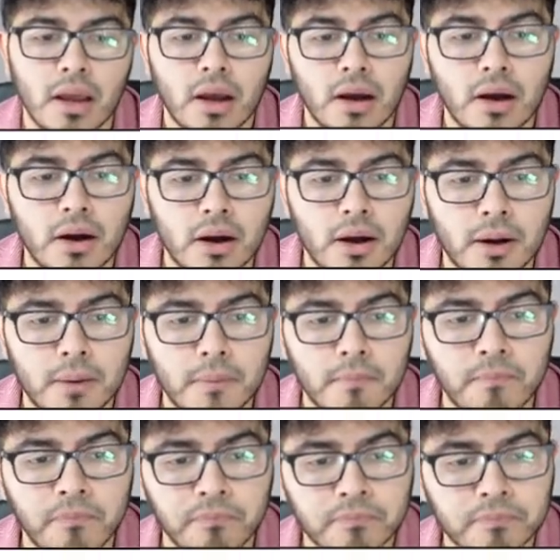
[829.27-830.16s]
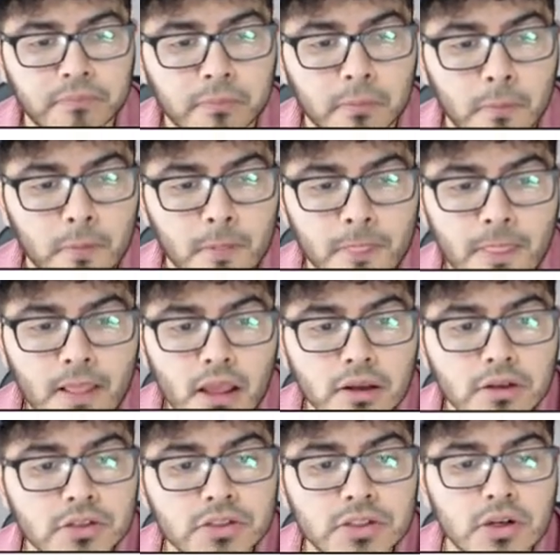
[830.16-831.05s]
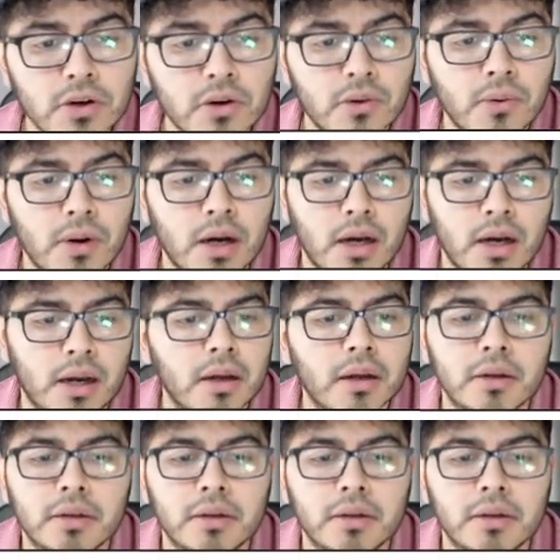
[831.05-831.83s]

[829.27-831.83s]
um so uh